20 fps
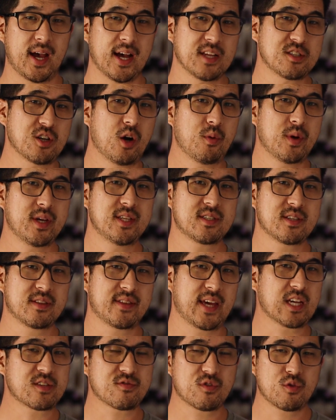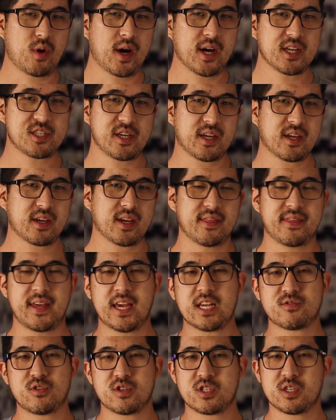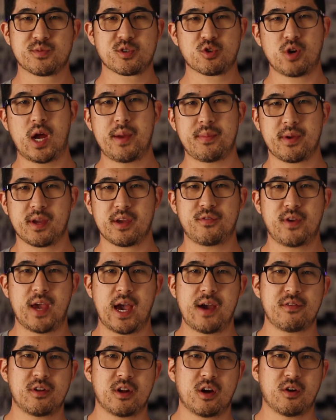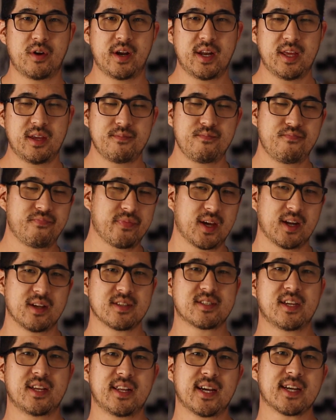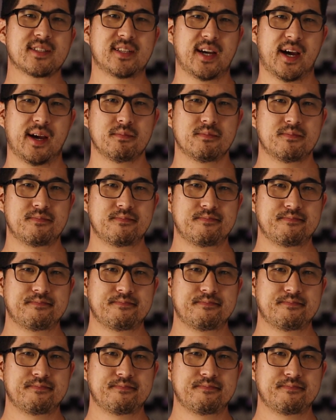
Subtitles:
As always, thanks for watching and thanks for subscribing if you haven't already, and I'll see you next time.